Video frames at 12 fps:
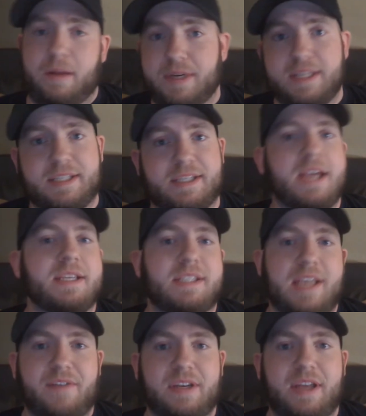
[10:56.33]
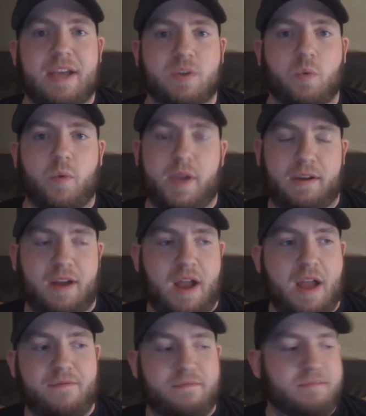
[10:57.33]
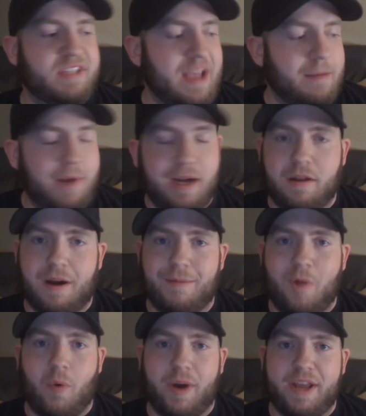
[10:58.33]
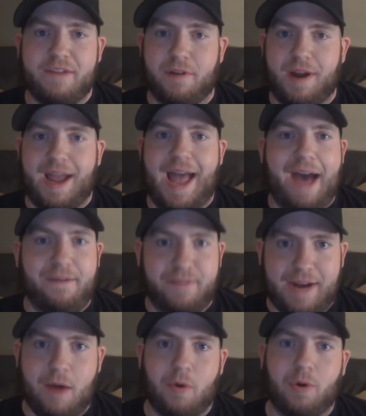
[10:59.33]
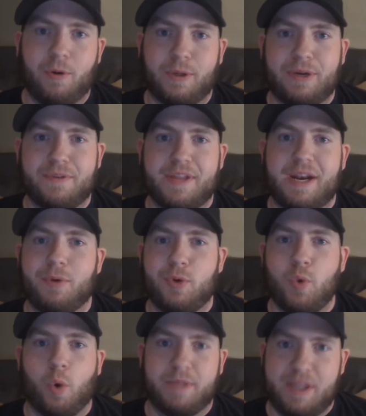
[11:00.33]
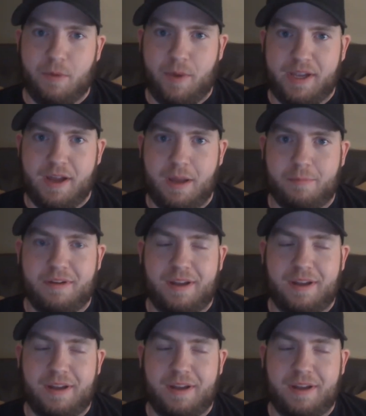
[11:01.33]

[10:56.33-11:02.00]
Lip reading: I'm going to say 7 days a week. I've set my alarm already for half an hour earlier than I would normally wake up.